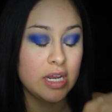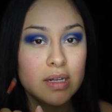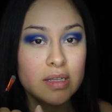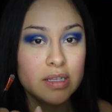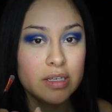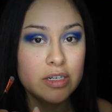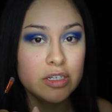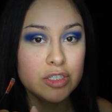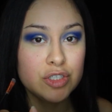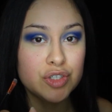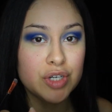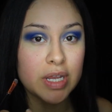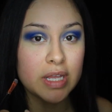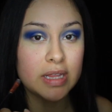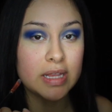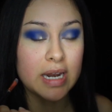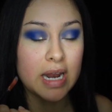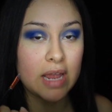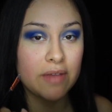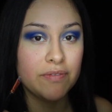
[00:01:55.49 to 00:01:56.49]
A little trick
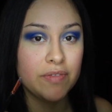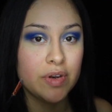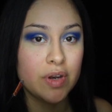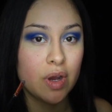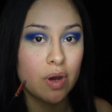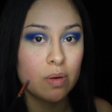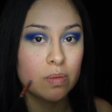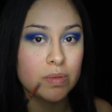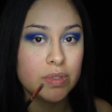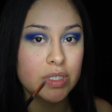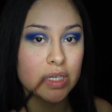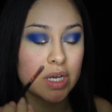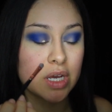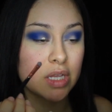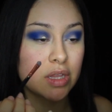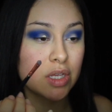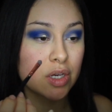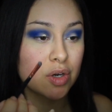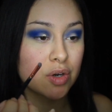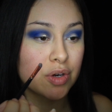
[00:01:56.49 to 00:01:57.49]
that I've known to
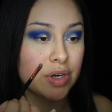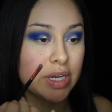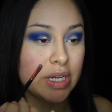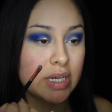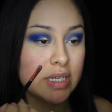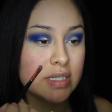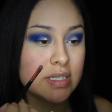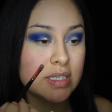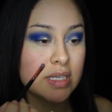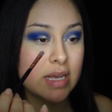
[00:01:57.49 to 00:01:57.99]
cut the crease